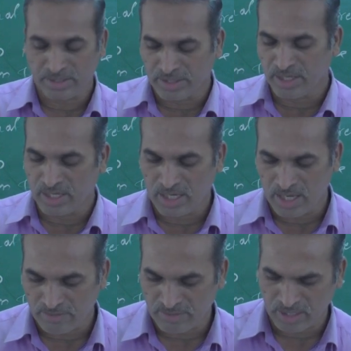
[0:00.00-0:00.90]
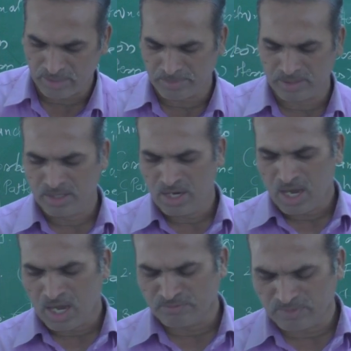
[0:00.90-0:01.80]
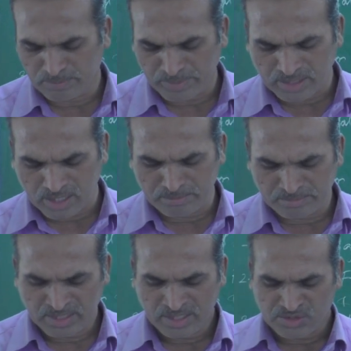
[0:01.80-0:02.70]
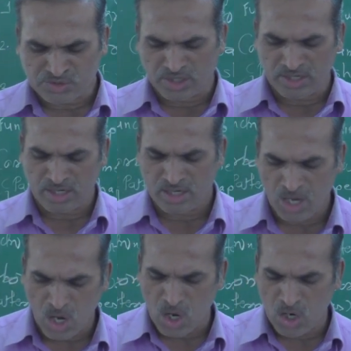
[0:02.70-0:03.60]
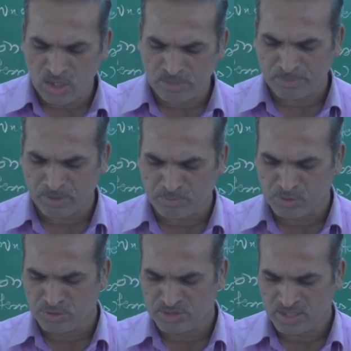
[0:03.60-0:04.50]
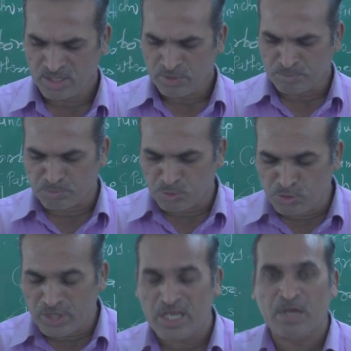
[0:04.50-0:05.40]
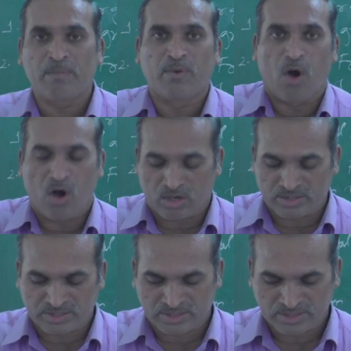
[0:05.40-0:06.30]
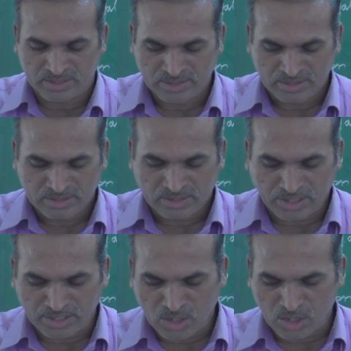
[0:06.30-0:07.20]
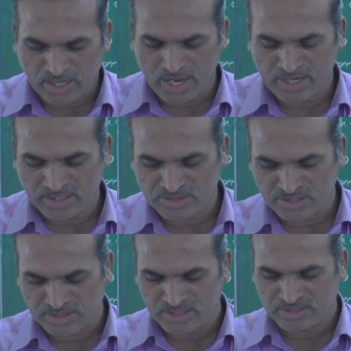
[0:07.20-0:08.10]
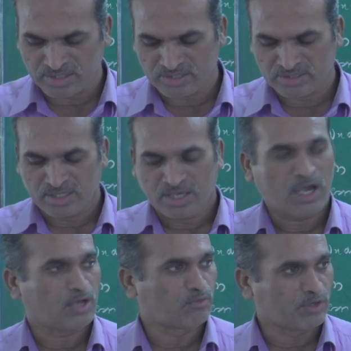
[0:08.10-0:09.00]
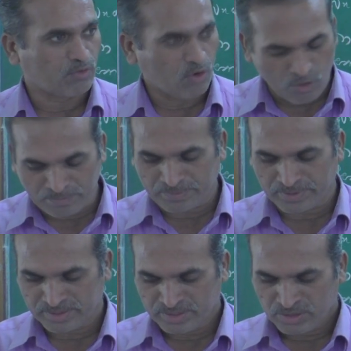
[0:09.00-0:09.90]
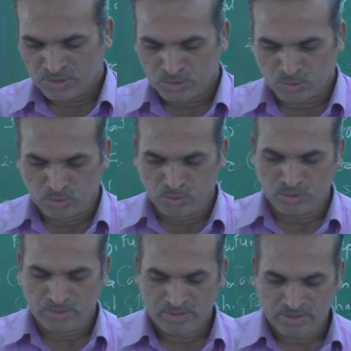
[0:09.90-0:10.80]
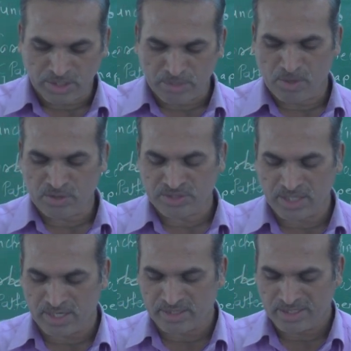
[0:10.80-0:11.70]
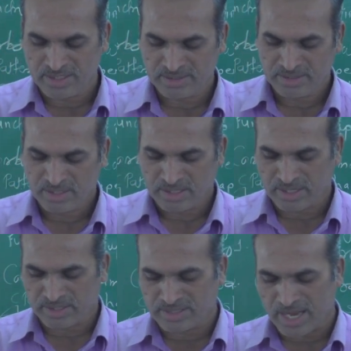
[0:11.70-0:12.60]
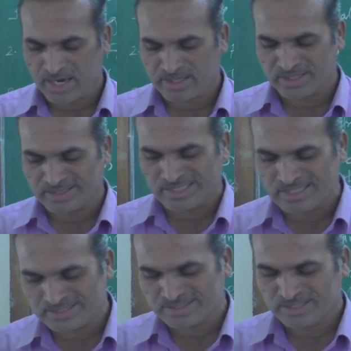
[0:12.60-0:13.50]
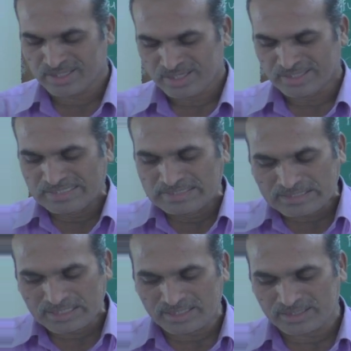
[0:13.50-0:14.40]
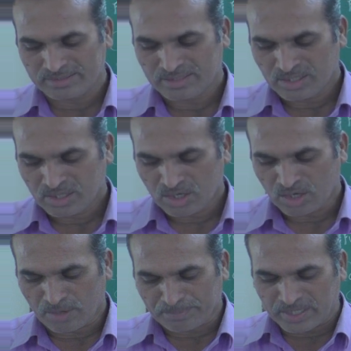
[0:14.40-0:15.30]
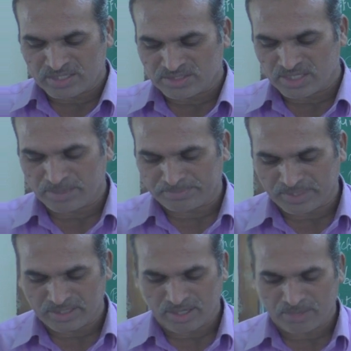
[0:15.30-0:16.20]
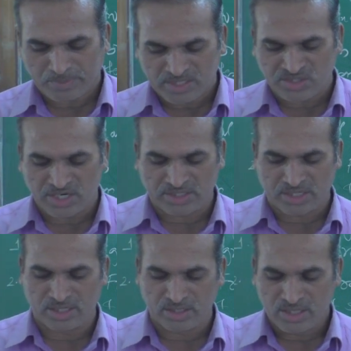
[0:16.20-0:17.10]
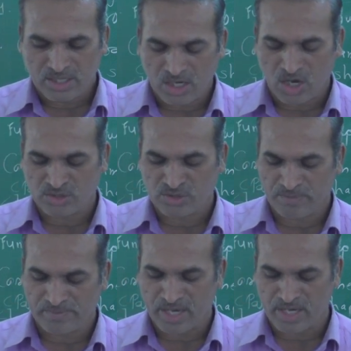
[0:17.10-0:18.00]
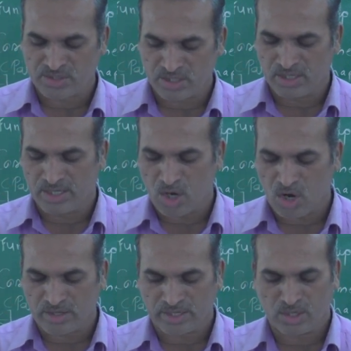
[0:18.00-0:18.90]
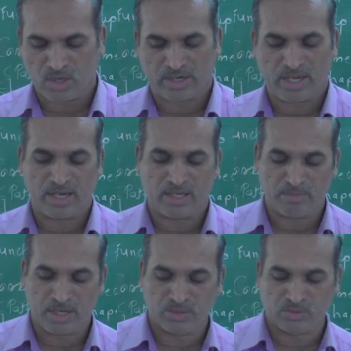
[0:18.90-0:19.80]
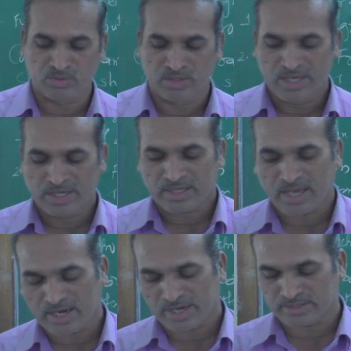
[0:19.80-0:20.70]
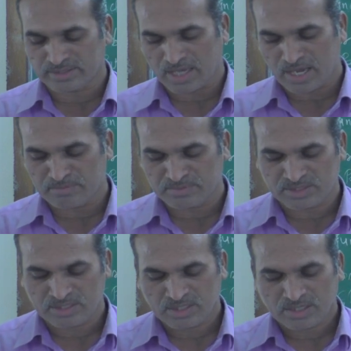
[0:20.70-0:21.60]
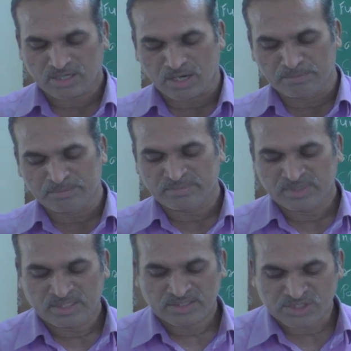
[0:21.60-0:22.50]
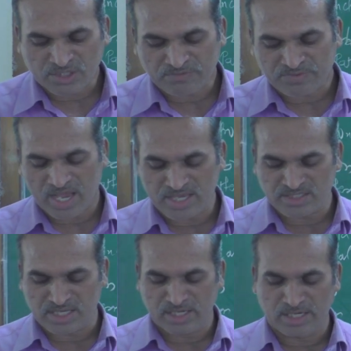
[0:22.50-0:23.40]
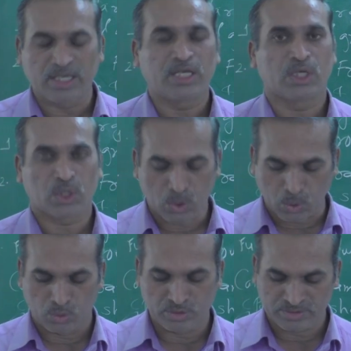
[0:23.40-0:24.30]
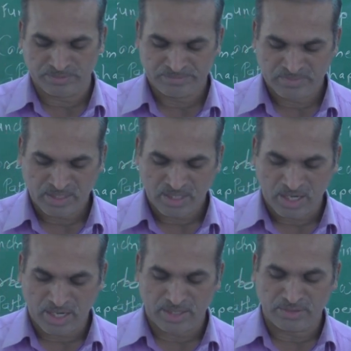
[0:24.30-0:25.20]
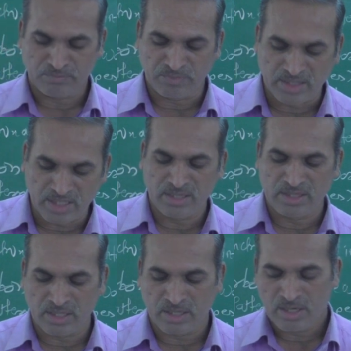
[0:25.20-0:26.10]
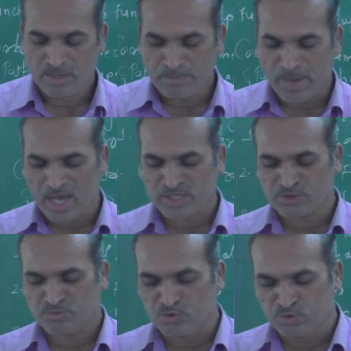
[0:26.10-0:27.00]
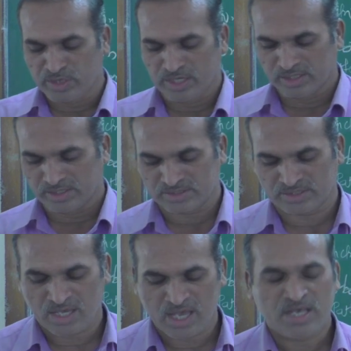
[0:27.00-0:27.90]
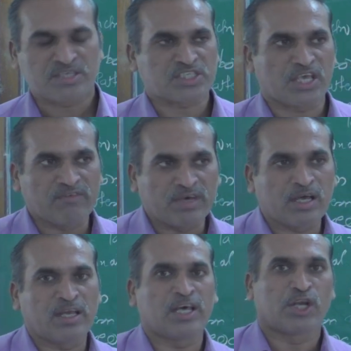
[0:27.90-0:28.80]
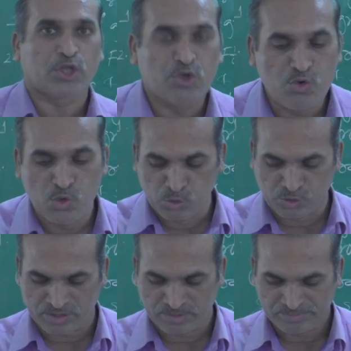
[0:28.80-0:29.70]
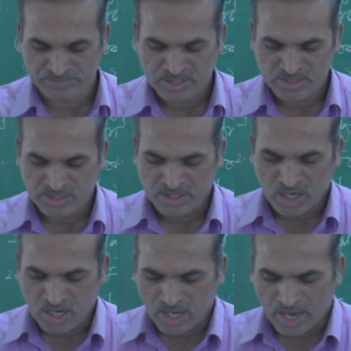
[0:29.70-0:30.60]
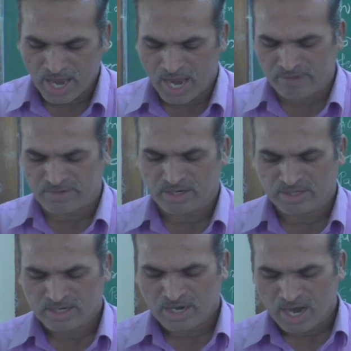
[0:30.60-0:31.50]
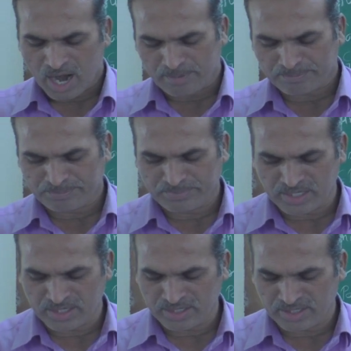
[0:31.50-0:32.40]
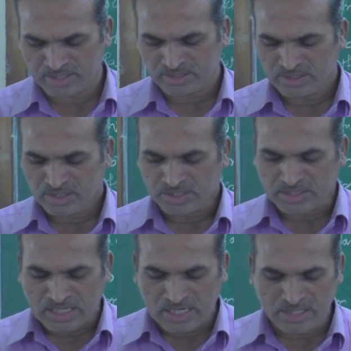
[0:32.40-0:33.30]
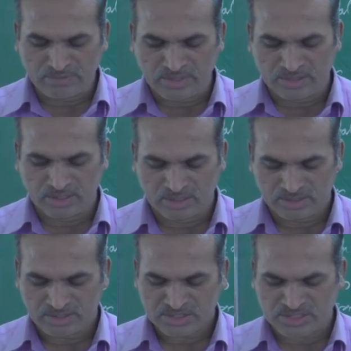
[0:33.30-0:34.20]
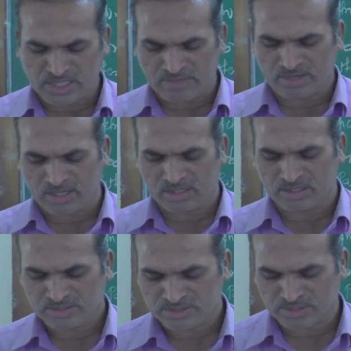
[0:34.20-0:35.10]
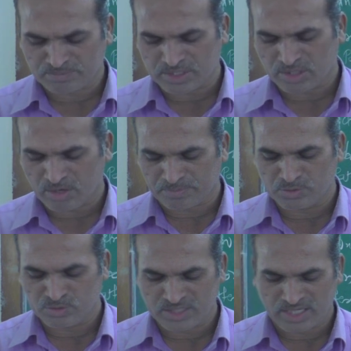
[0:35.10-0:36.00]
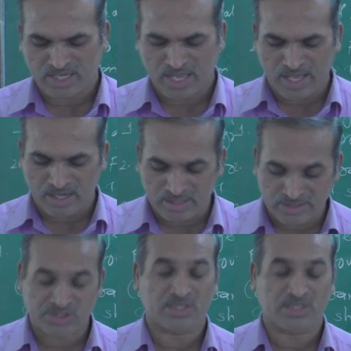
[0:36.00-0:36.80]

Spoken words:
readily available and will become general all purpose building blocks in organic synthesis. And we hope to demonstrate that this little appreciated class of naturally occurring organic molecule can at times come surprisingly close. And within the past few years, several reviews have appeared dealing with the several subject of using chiral